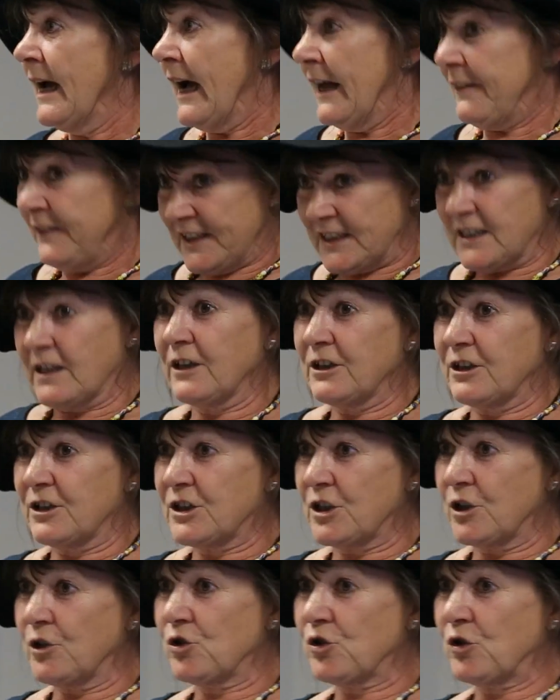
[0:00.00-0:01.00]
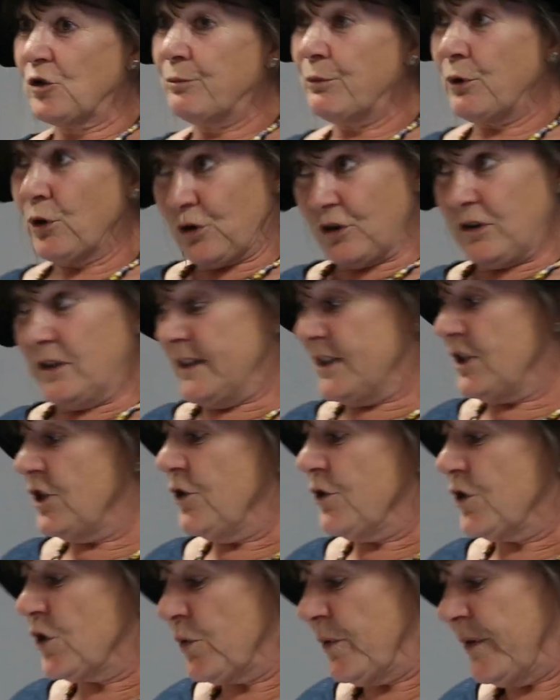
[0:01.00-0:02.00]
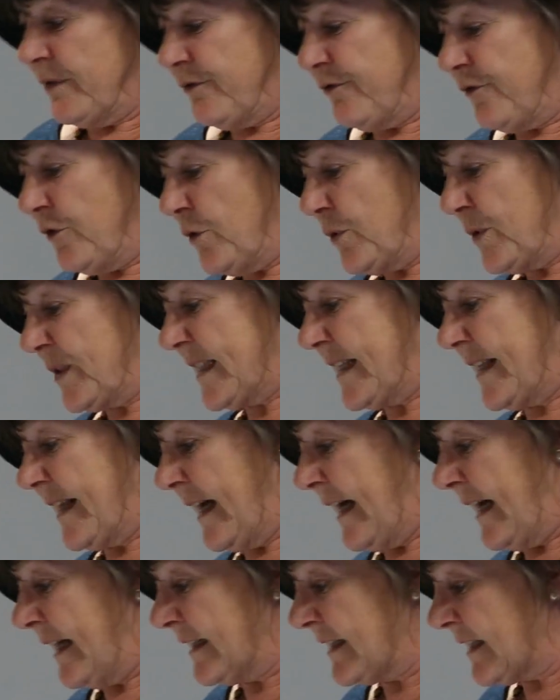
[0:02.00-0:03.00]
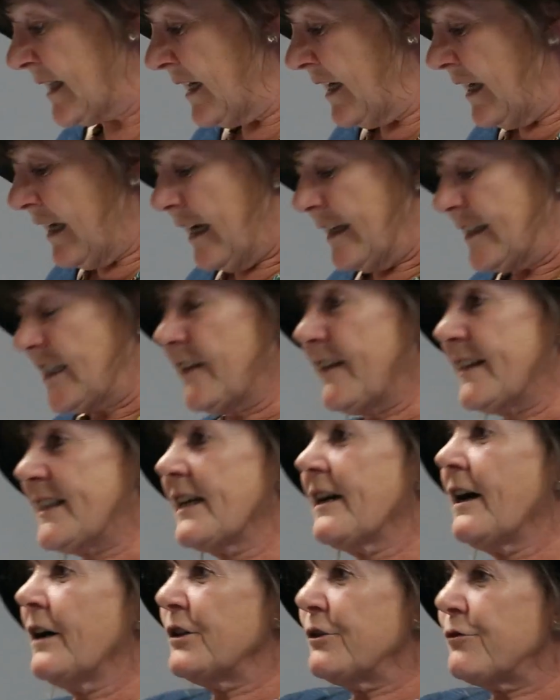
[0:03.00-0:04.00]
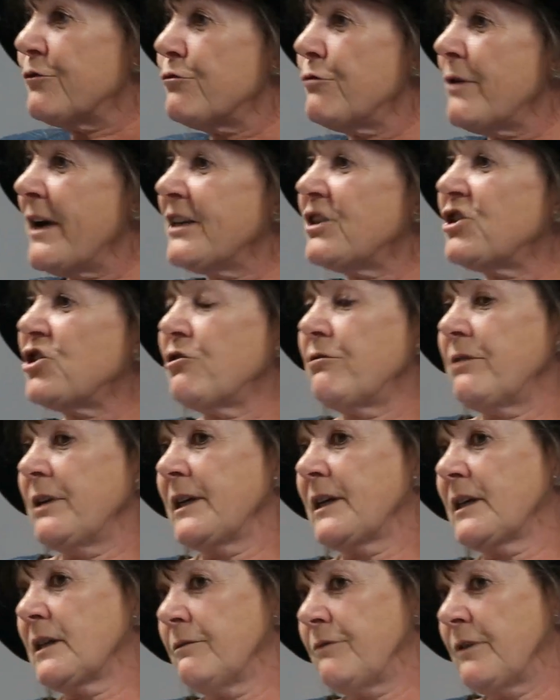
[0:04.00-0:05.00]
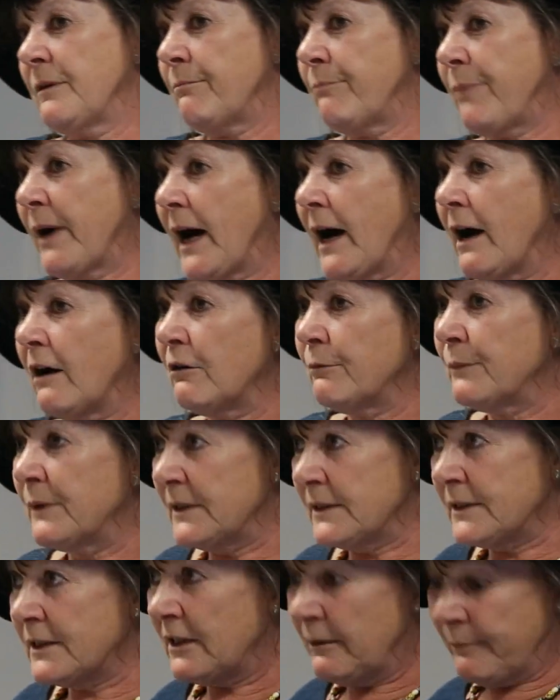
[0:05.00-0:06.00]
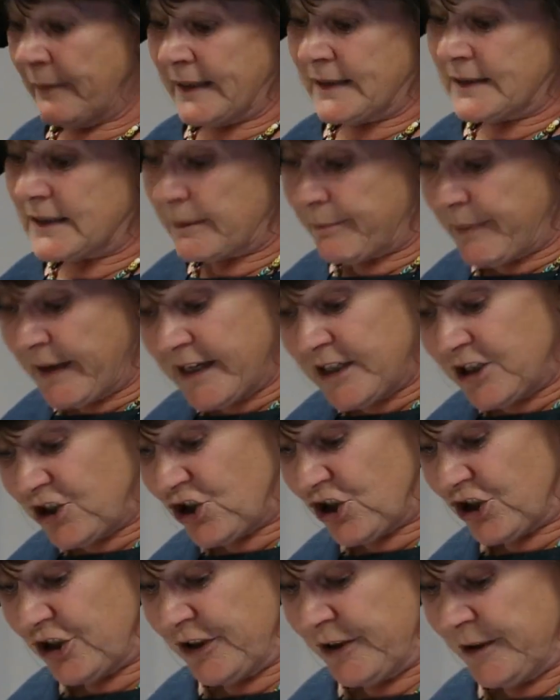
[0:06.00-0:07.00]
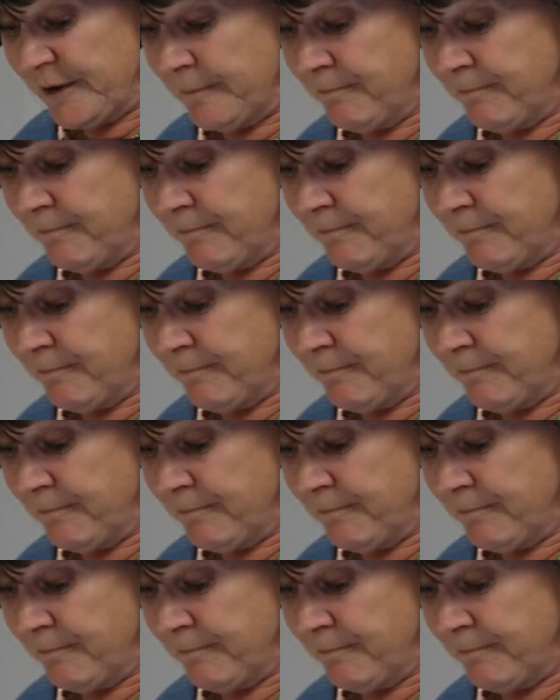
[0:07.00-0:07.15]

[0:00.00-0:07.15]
and the psychosocial model is used to enforce that. And so there's a kind of rhetoric of empowerment and emancipation,